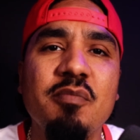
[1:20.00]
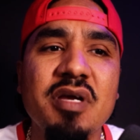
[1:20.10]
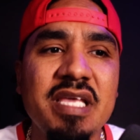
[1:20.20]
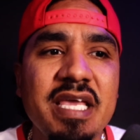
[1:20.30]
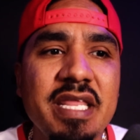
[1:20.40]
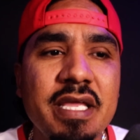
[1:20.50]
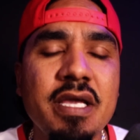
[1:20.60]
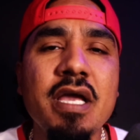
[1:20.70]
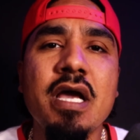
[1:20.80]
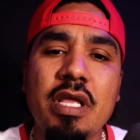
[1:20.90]
beginning.
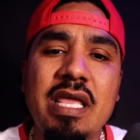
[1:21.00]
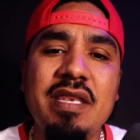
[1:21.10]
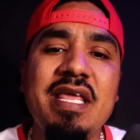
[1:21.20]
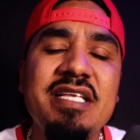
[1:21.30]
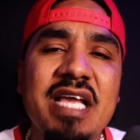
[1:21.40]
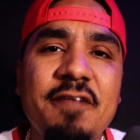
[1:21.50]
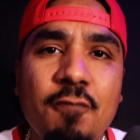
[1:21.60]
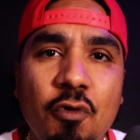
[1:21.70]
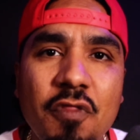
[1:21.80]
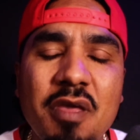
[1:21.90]
He DJ'd
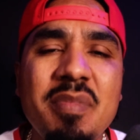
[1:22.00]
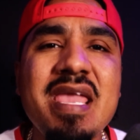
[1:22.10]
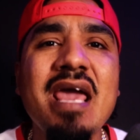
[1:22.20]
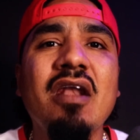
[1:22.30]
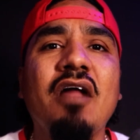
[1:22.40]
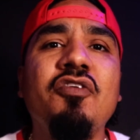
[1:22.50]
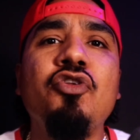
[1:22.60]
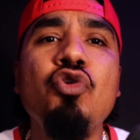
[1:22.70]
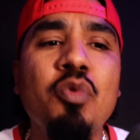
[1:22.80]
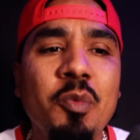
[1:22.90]
for them. He had a lot to
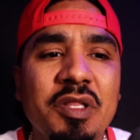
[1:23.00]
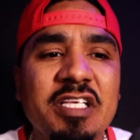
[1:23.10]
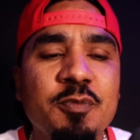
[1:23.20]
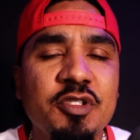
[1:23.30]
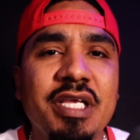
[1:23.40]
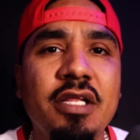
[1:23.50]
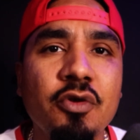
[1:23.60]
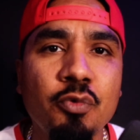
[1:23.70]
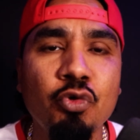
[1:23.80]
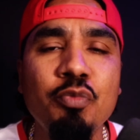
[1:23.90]
do with this
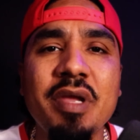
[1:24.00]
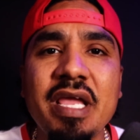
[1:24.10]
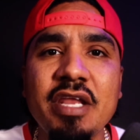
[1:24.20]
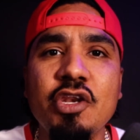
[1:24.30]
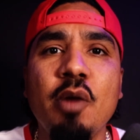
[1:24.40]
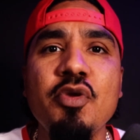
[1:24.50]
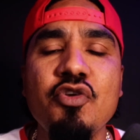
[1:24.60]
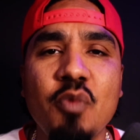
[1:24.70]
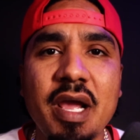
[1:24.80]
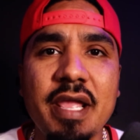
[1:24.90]
particular group,
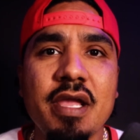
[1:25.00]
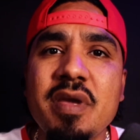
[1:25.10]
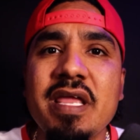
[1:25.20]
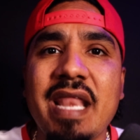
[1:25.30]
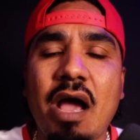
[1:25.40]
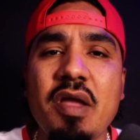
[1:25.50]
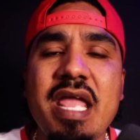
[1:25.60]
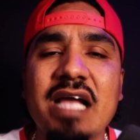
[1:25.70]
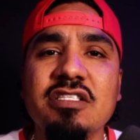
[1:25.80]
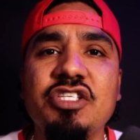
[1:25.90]
NWA. Now he
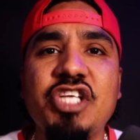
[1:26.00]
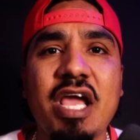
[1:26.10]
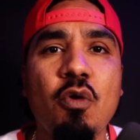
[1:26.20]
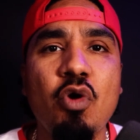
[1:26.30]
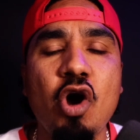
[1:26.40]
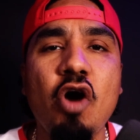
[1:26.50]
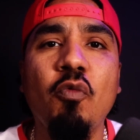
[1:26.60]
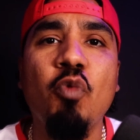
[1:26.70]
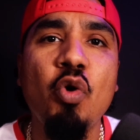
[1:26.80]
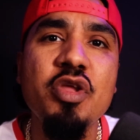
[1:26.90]
has a channel
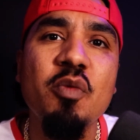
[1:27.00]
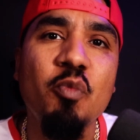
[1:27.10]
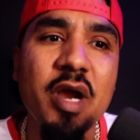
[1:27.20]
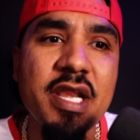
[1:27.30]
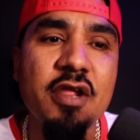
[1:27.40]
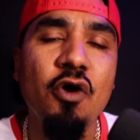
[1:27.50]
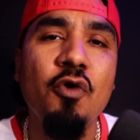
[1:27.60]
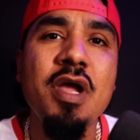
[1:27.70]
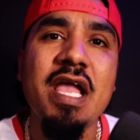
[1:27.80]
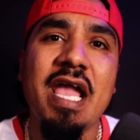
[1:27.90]
called Rhodium Radio,
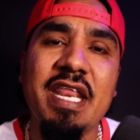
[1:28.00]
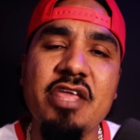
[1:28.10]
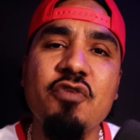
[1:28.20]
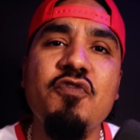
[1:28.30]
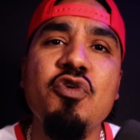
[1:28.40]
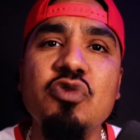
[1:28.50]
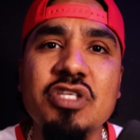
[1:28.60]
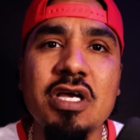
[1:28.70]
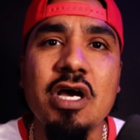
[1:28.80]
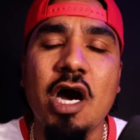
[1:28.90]
and he interviews
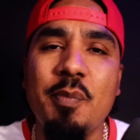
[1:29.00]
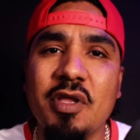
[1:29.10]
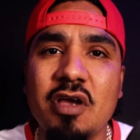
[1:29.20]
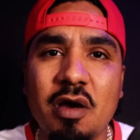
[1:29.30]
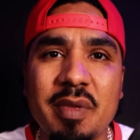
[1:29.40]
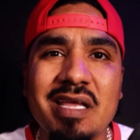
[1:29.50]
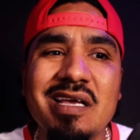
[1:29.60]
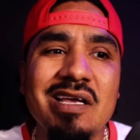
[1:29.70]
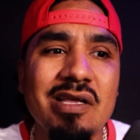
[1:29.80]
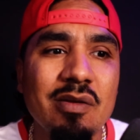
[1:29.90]
up and coming
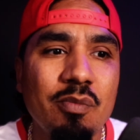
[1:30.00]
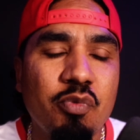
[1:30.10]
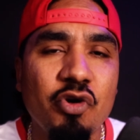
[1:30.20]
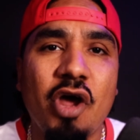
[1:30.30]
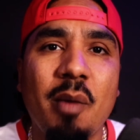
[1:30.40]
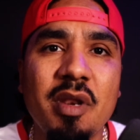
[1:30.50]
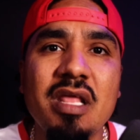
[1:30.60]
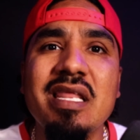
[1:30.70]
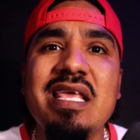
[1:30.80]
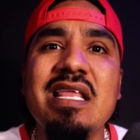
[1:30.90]
predominantly